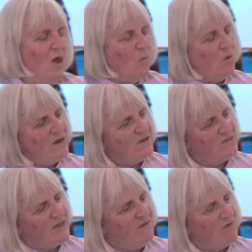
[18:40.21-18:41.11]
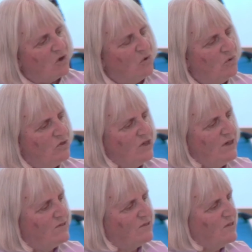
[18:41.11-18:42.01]
Why does he record
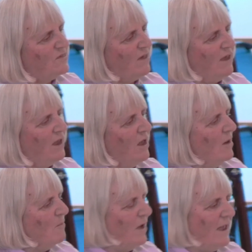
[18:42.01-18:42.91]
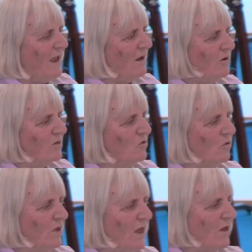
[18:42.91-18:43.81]
Jesus as saying, "My hour has
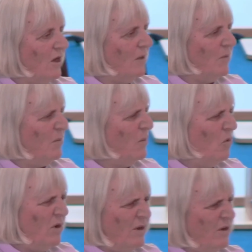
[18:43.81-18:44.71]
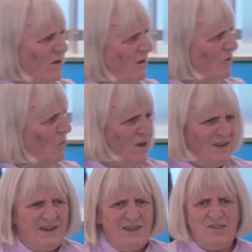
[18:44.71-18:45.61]
not yet come"? I mean, what on earth? Why
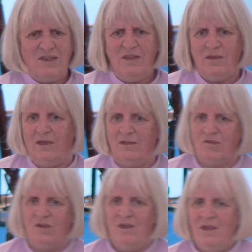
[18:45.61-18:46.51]
did he say that?